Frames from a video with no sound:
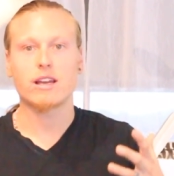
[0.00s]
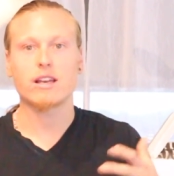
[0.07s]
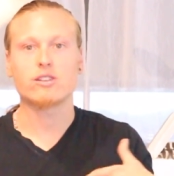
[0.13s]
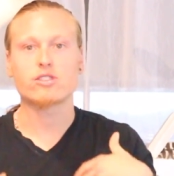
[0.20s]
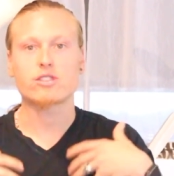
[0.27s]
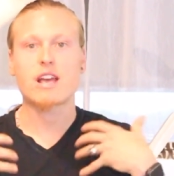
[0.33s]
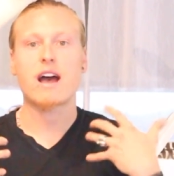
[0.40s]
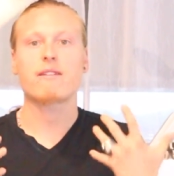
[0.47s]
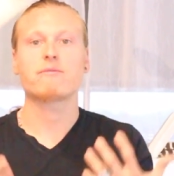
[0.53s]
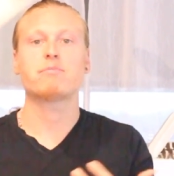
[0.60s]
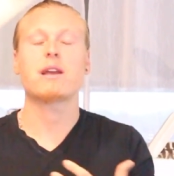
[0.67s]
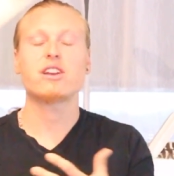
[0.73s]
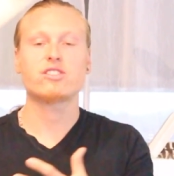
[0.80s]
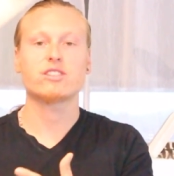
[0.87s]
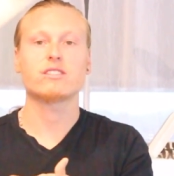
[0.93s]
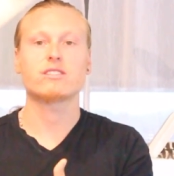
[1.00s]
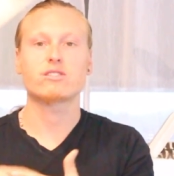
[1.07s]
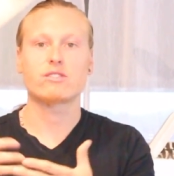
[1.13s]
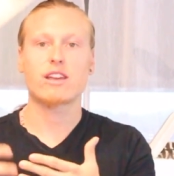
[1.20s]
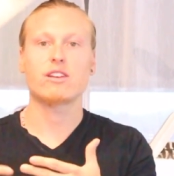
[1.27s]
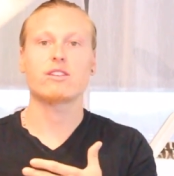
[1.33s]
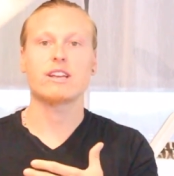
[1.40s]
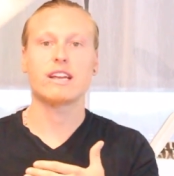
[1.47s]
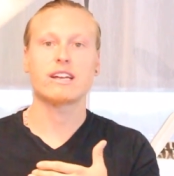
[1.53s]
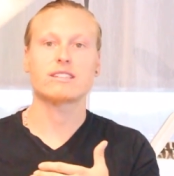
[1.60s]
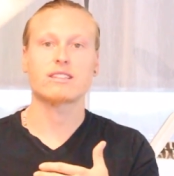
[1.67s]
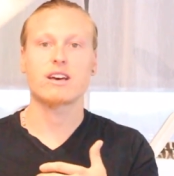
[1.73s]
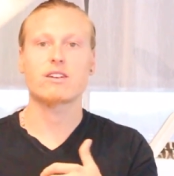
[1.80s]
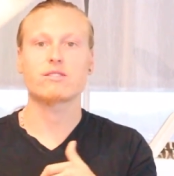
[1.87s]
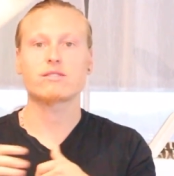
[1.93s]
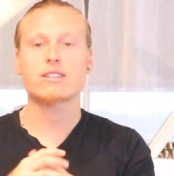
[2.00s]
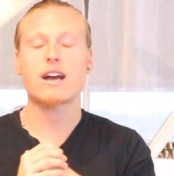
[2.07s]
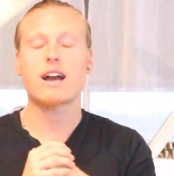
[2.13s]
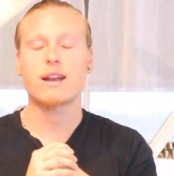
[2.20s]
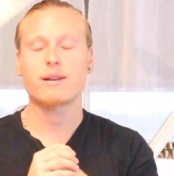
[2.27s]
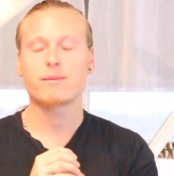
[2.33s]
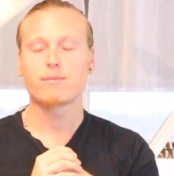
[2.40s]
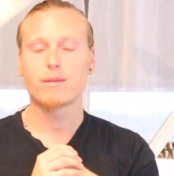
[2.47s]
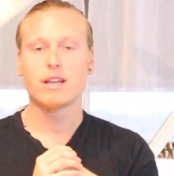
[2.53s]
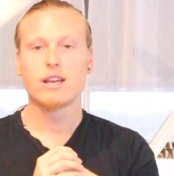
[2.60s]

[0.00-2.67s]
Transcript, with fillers: and just have patience so that you can get to the other side.